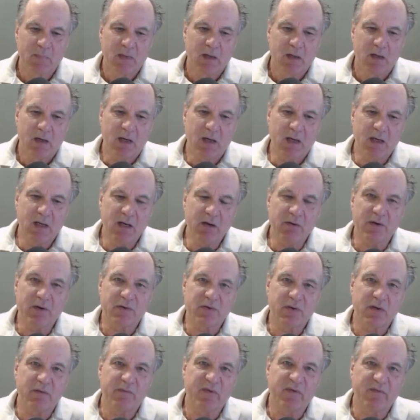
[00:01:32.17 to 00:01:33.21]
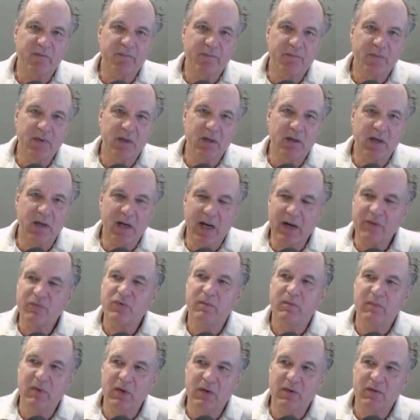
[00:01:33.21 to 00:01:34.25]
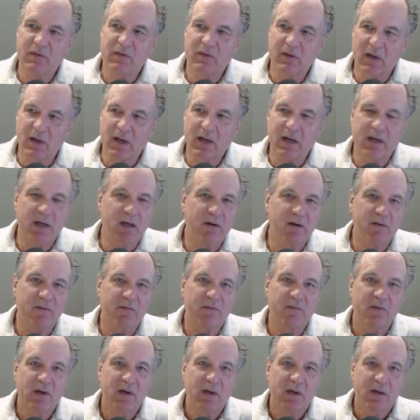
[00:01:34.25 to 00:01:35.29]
And here are some of the attributes that I have